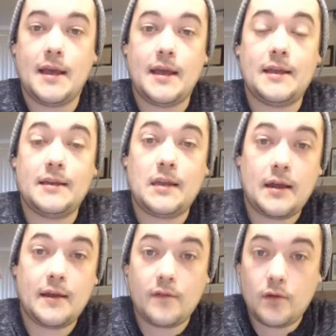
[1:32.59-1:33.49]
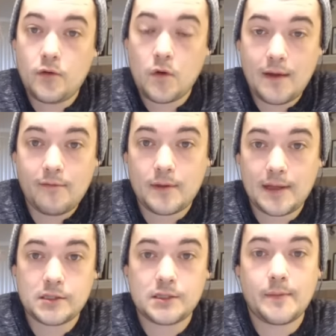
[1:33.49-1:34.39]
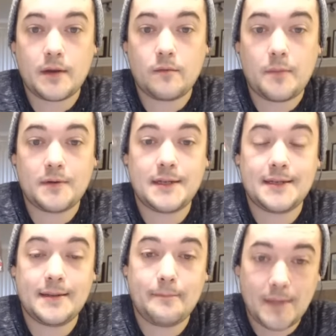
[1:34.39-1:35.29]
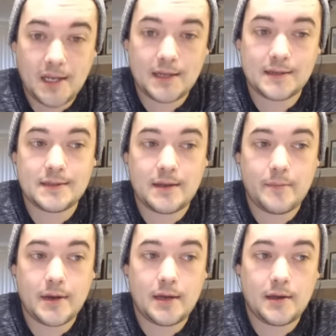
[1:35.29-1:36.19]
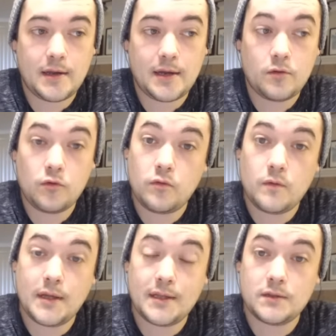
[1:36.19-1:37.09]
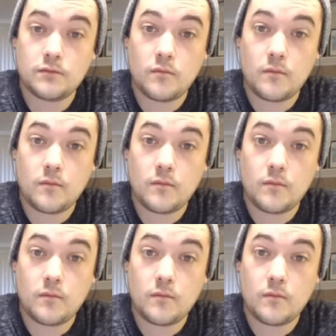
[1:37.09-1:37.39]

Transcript: And if you don't have a relationship, it can represent meeting somebody who is